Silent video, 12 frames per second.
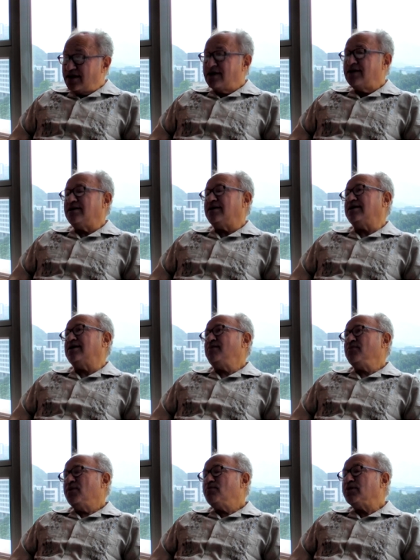Uh,
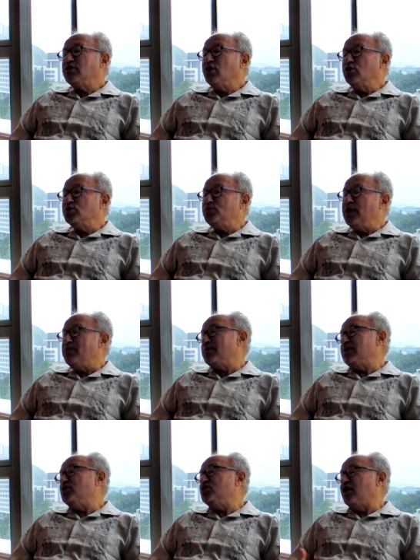but those people
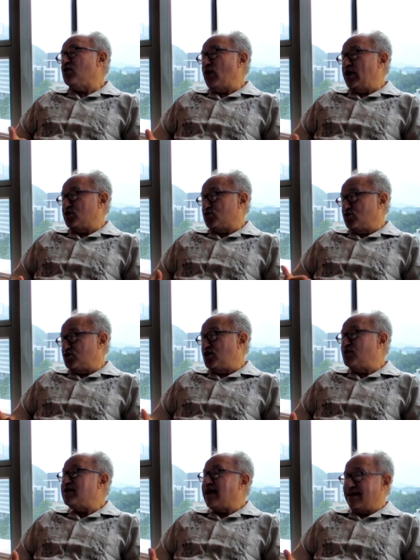in a generation or
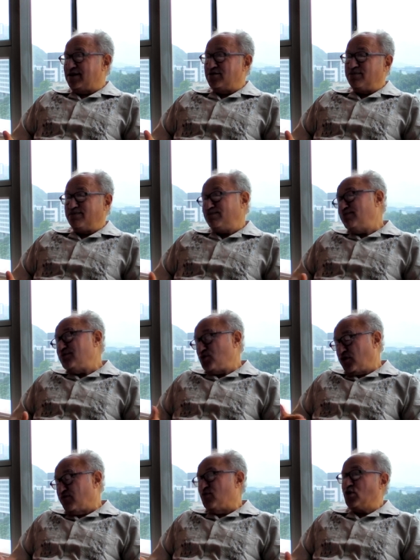so tend to
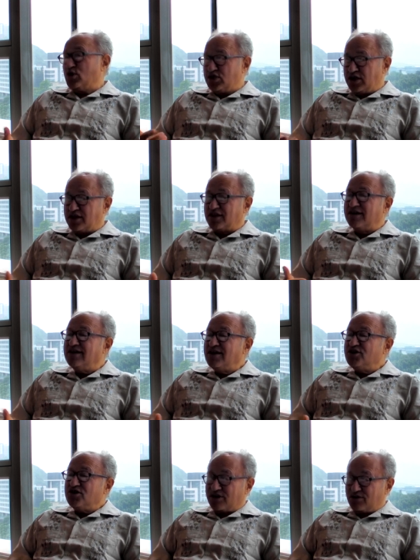sort of merge into the
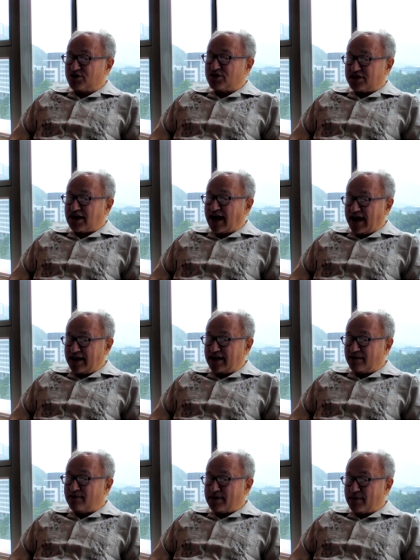general society
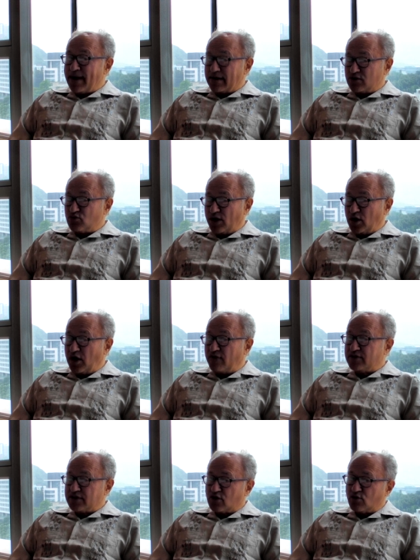and be about as well off
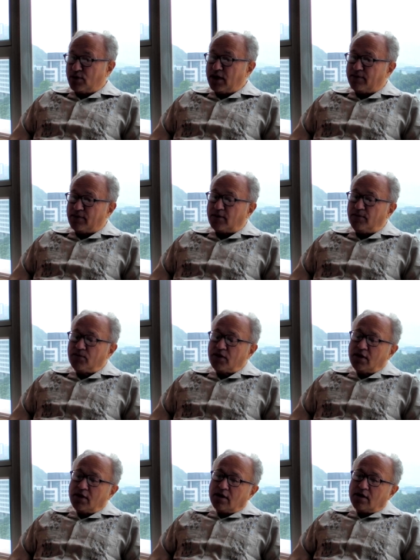as other people.
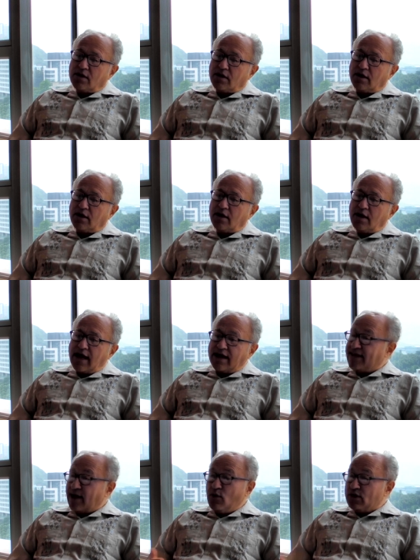Uh, and
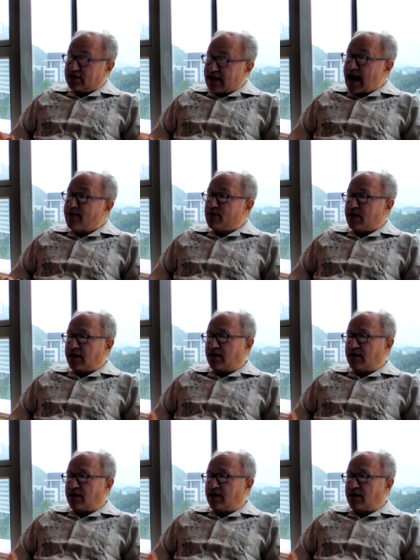that wasn't happening.